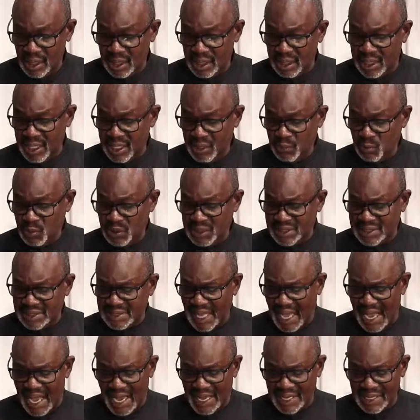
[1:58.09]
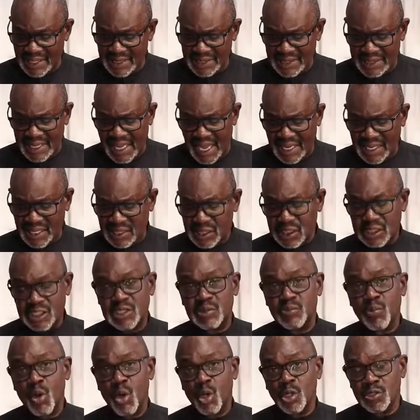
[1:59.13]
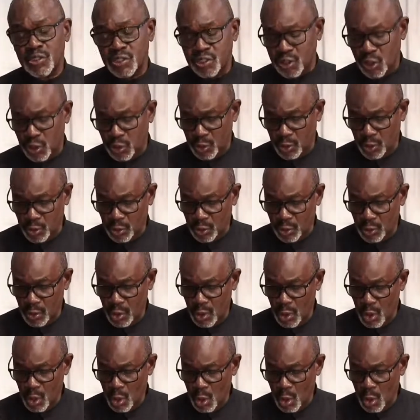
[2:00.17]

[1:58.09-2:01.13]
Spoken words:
then we sigh and sat in a small circle,